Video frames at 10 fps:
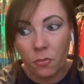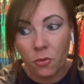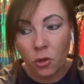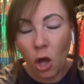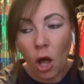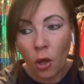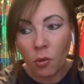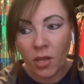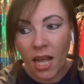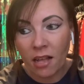not
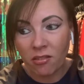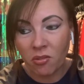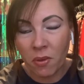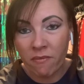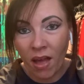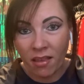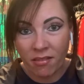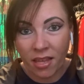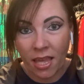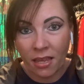only has to
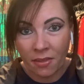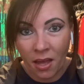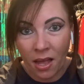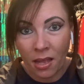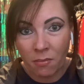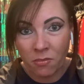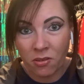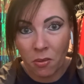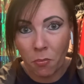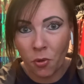investigate
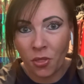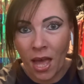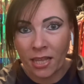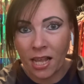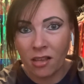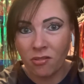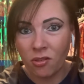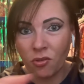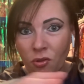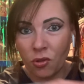crimes, but then has to
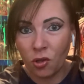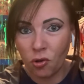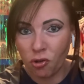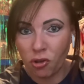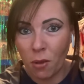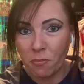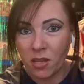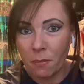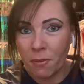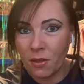do the autopsy
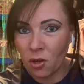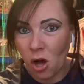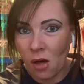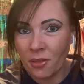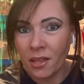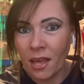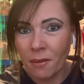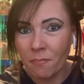and be the coroner.